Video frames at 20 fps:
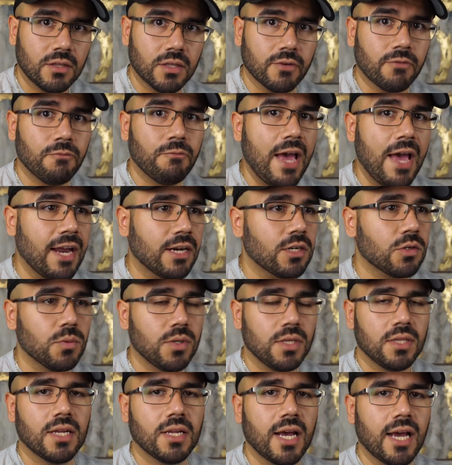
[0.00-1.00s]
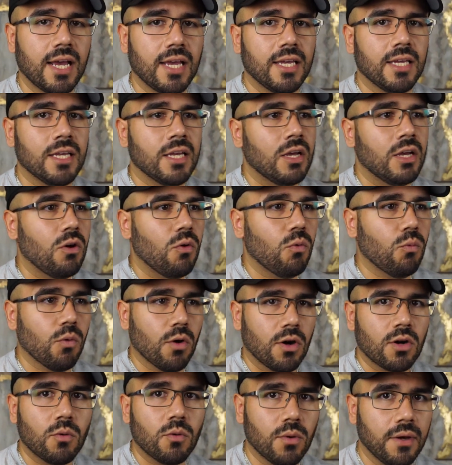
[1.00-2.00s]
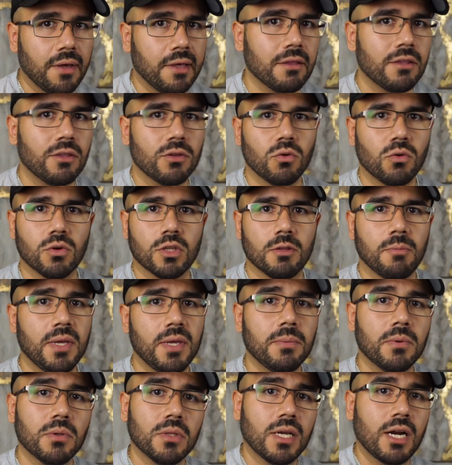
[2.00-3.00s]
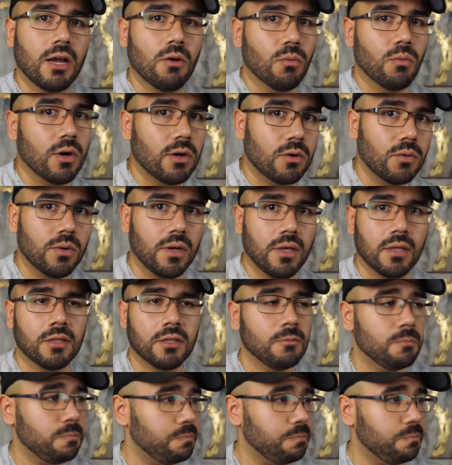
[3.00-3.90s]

The factory that I work with, or the people that I work with,